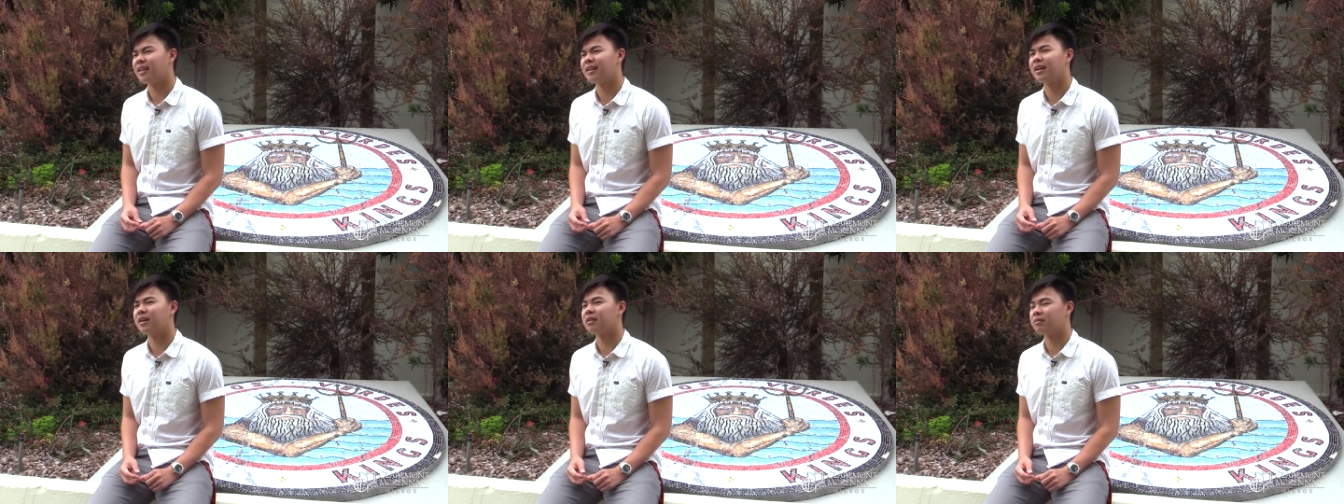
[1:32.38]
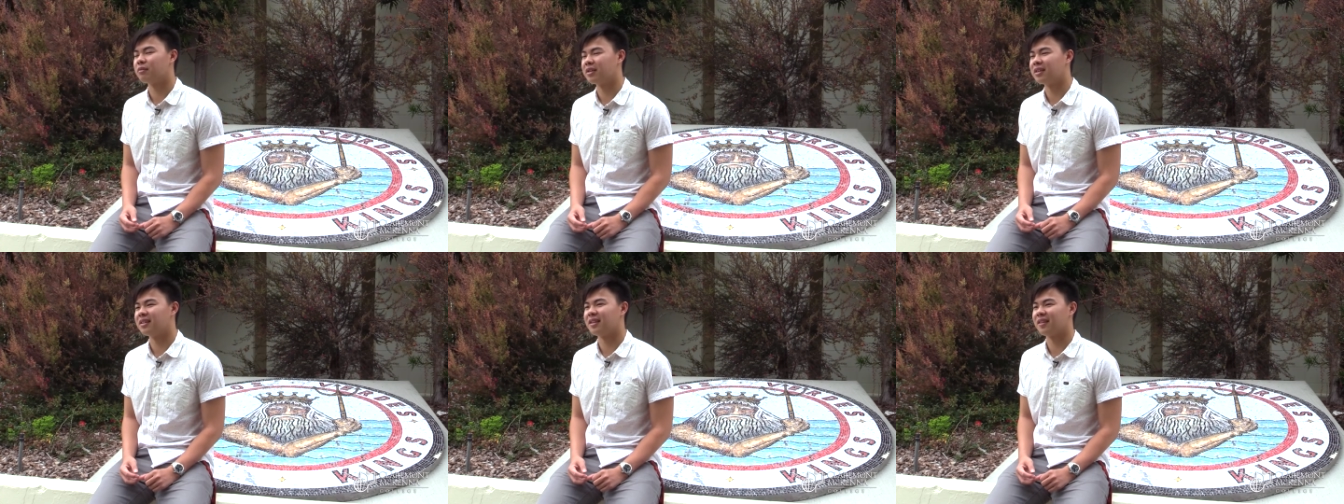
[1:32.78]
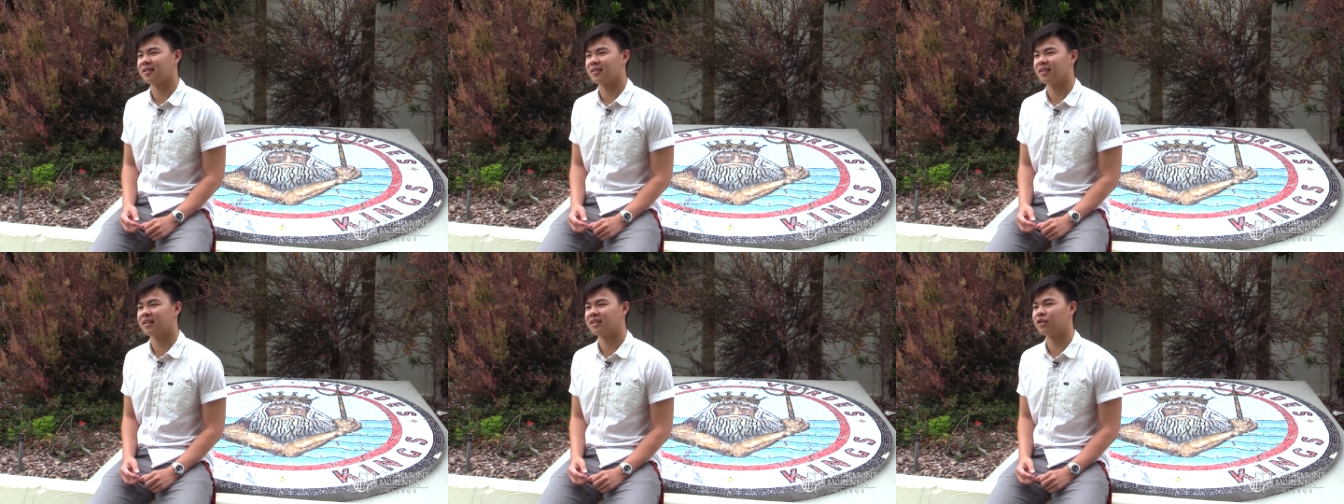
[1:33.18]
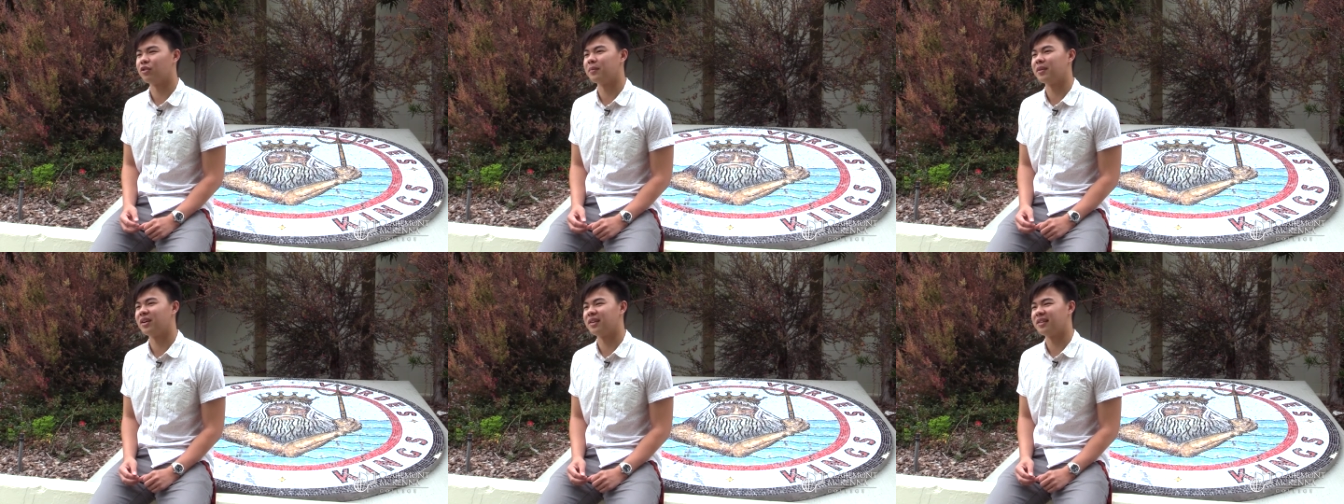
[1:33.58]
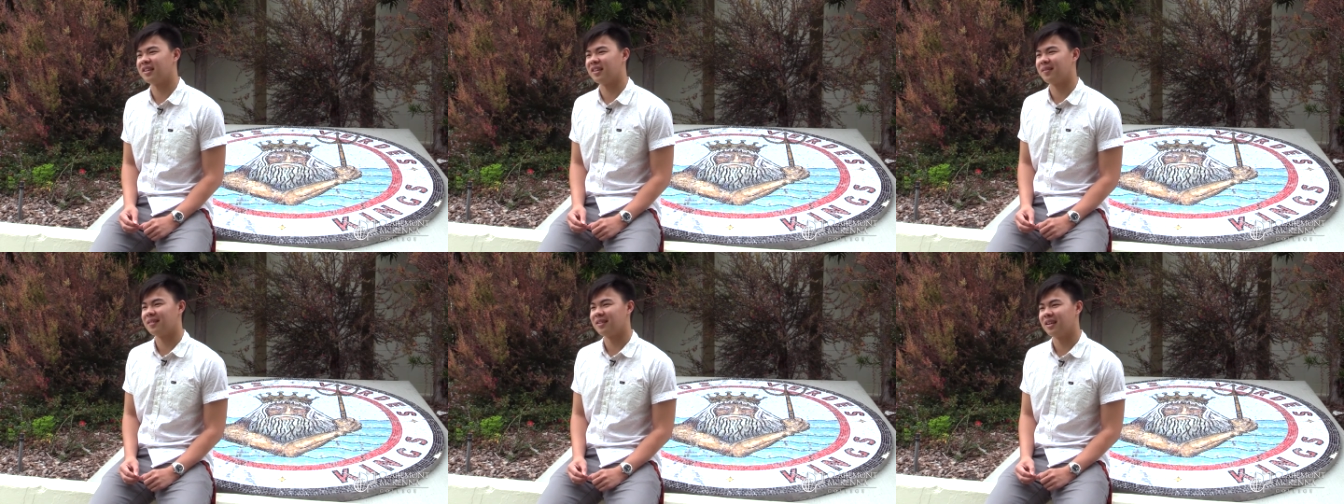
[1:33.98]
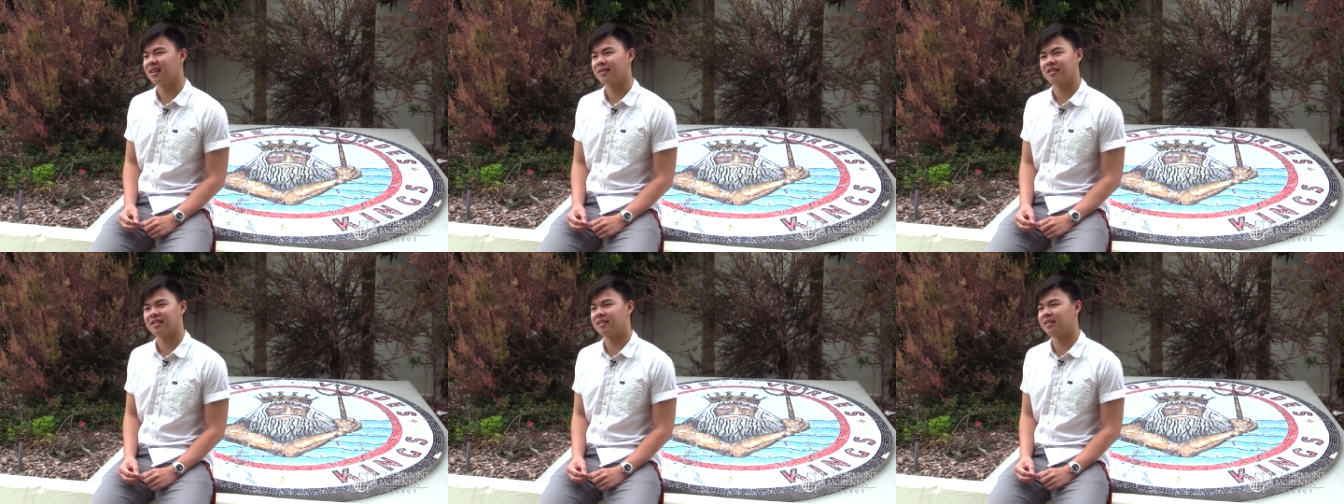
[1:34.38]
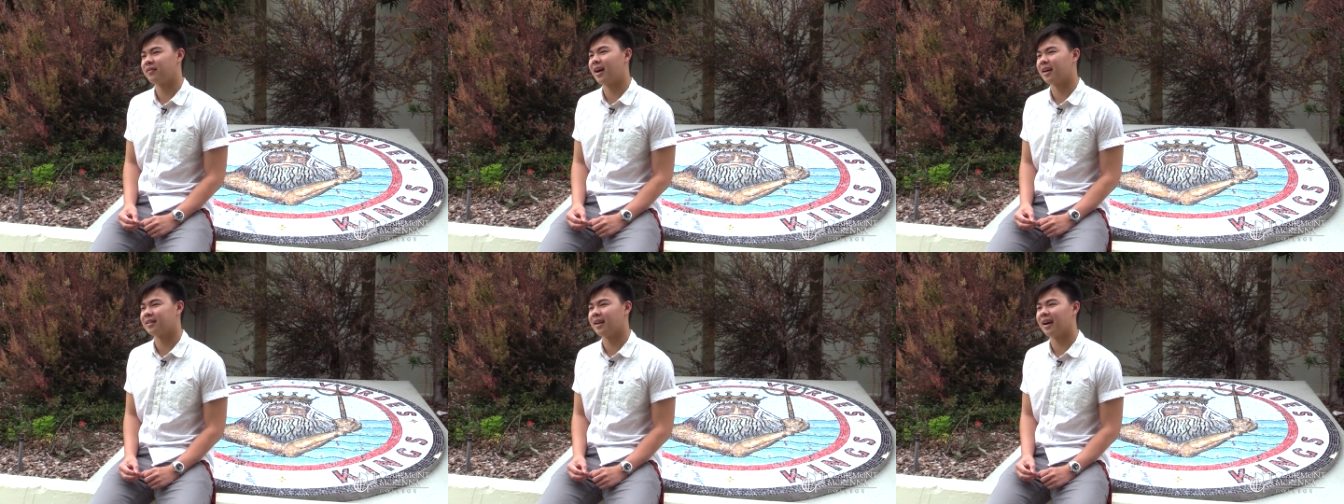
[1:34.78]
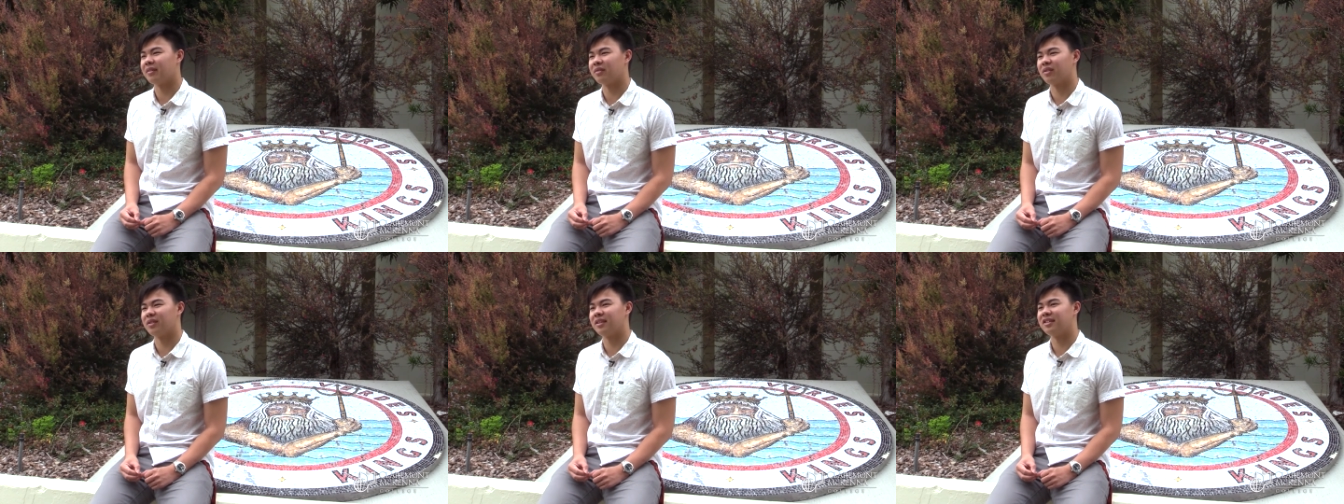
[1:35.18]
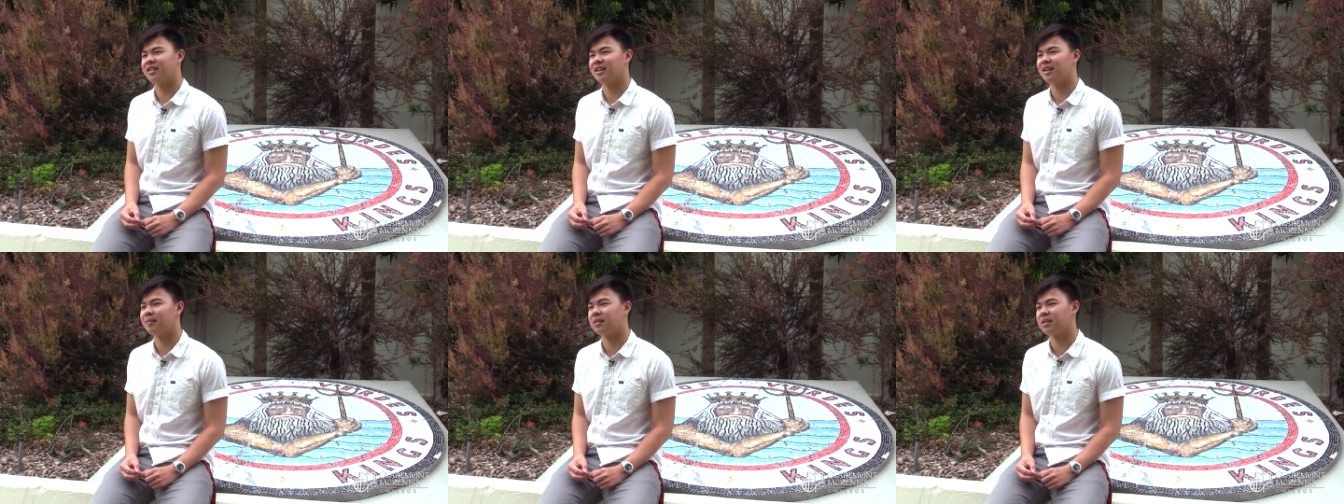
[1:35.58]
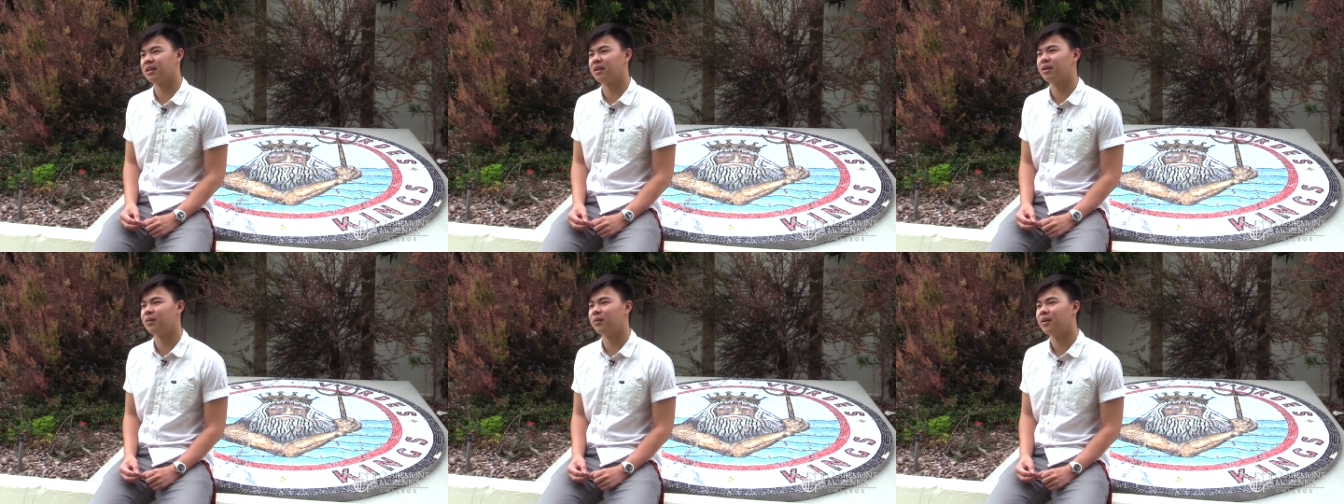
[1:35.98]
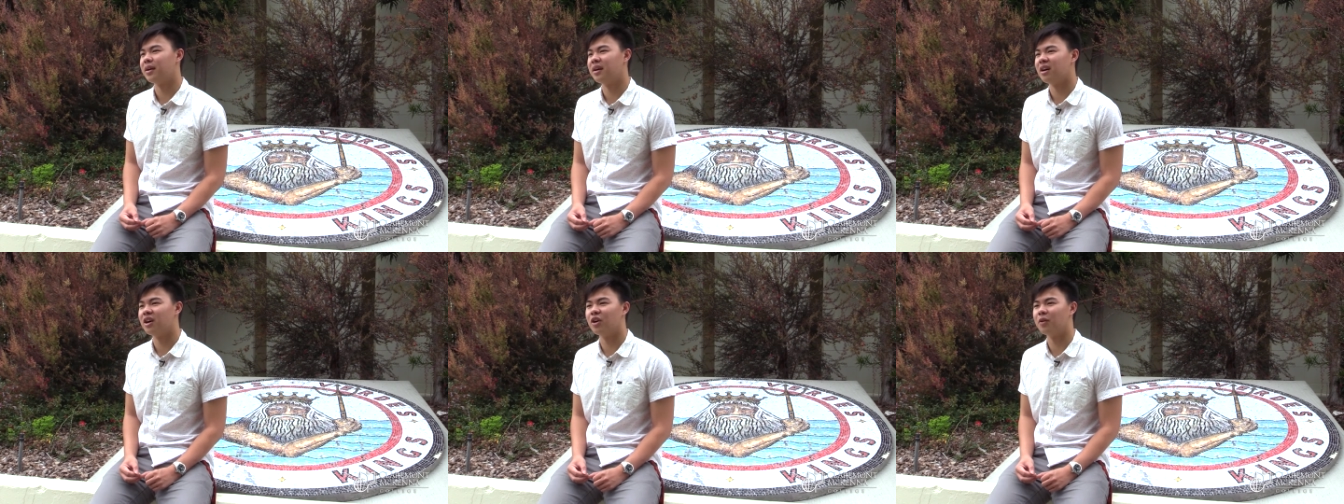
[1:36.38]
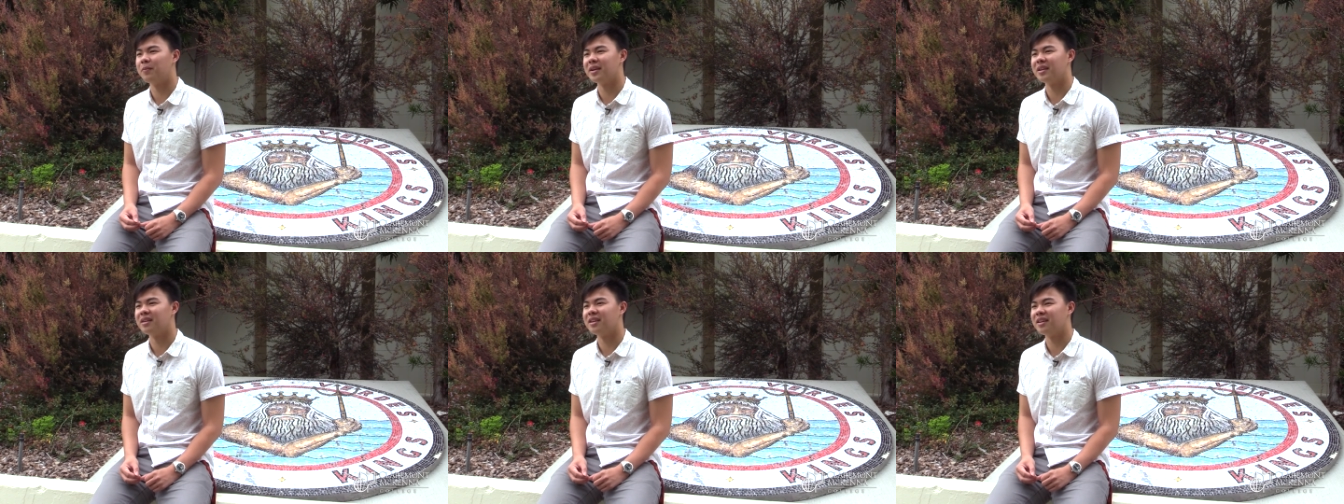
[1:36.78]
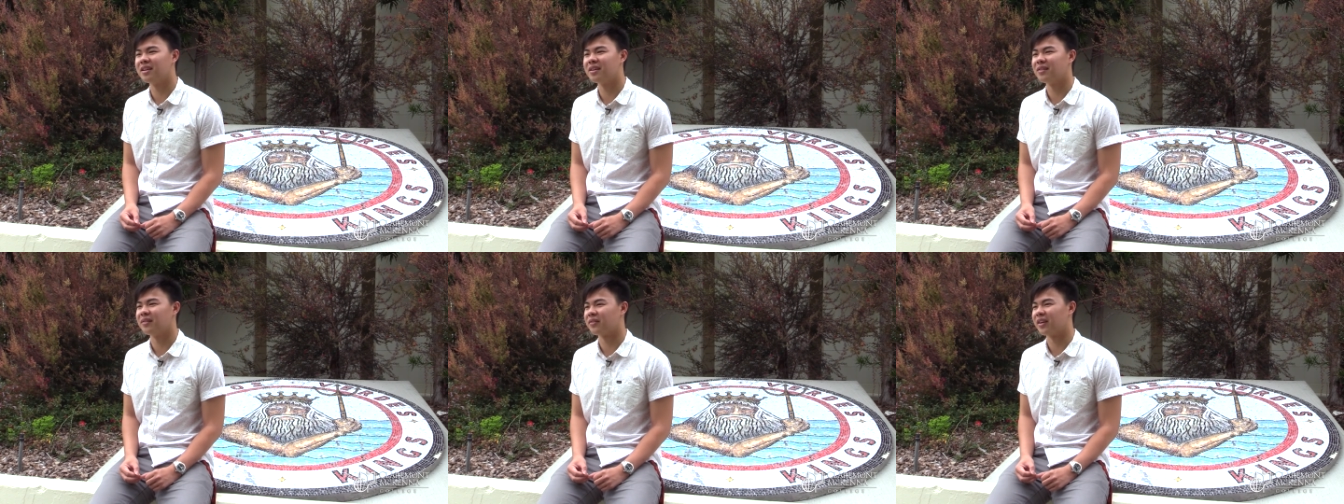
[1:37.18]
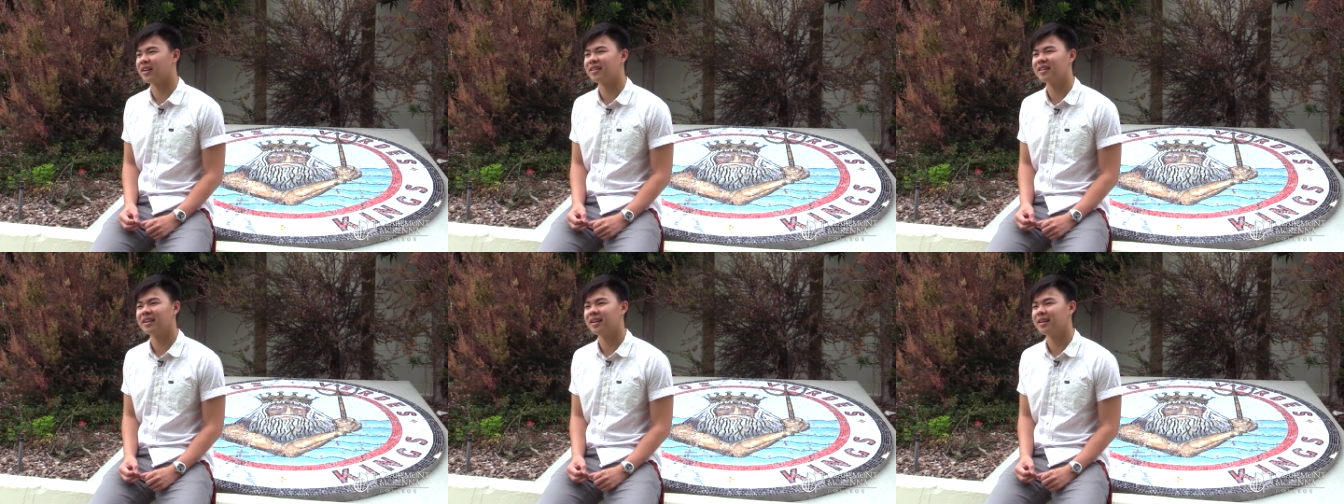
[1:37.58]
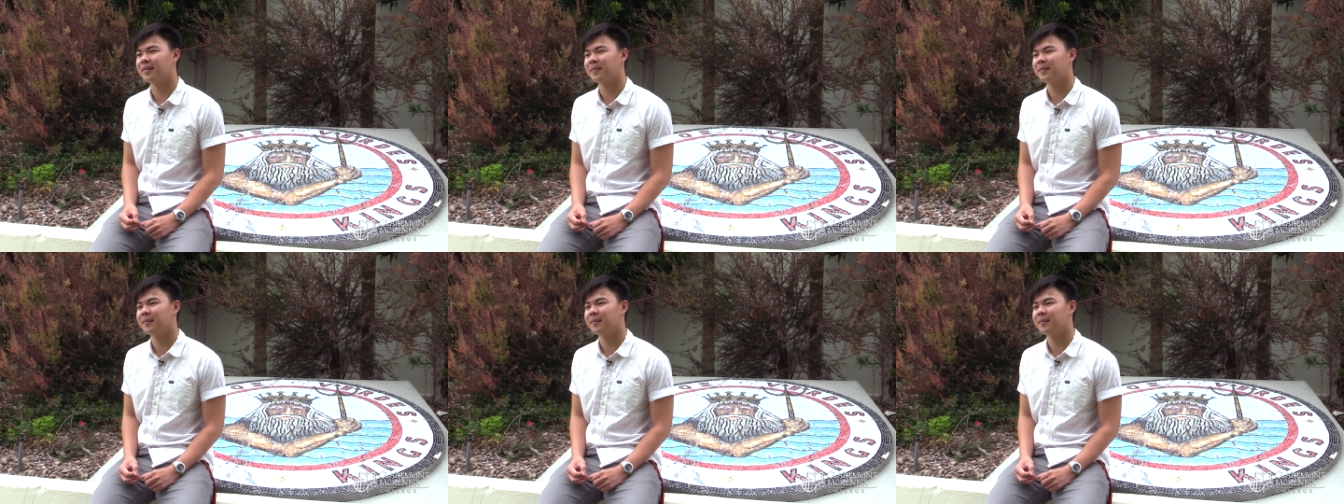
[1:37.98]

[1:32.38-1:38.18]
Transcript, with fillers: think that was one of the things that really sold me on CMC, was just the fact that everyone seemed so open to you and friendly.